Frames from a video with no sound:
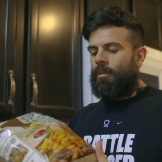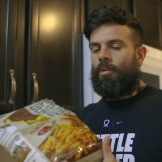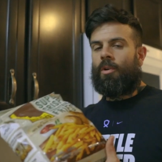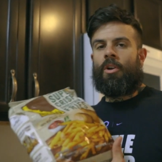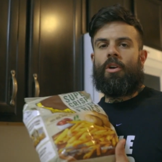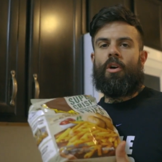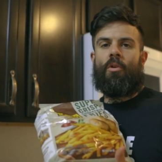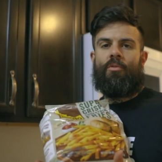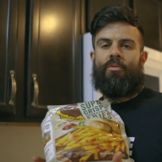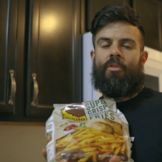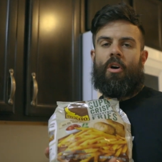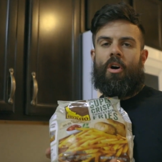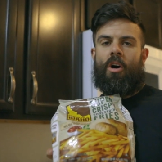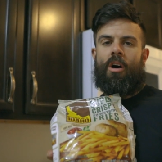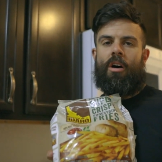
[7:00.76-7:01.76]
We're going to go
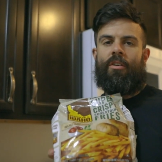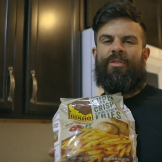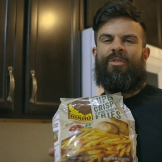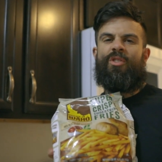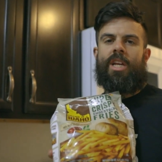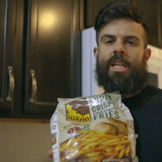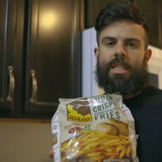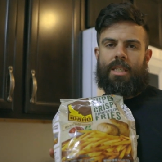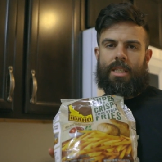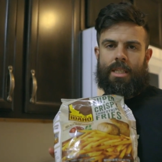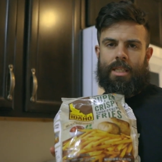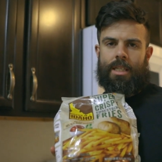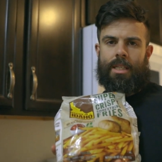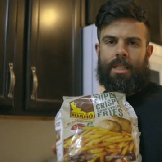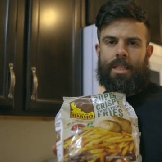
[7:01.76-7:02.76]
for
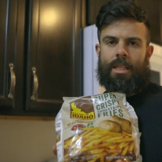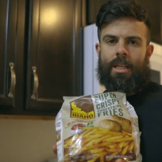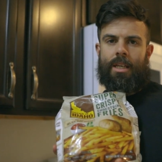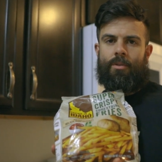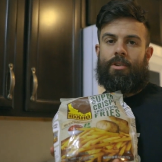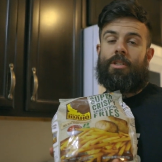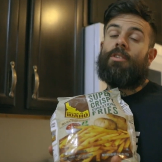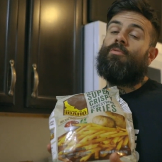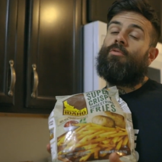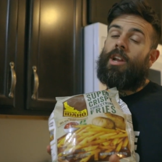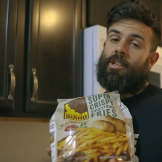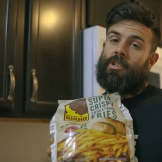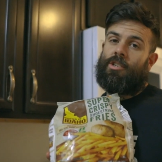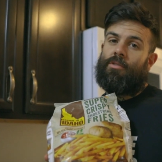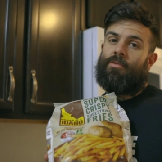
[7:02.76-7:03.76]
frites, which is
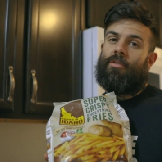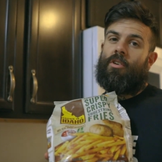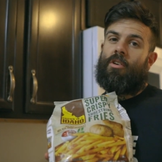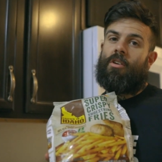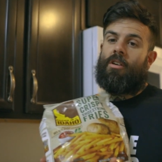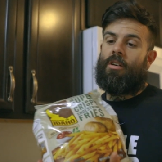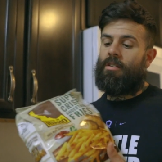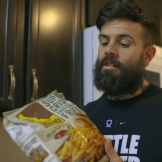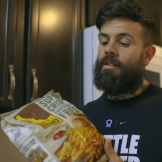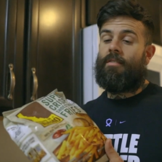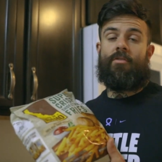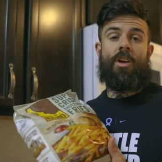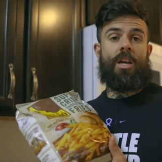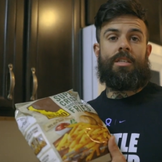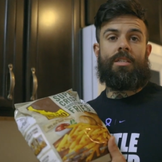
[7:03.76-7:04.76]
French for
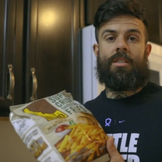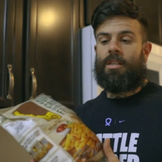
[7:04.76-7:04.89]
fries.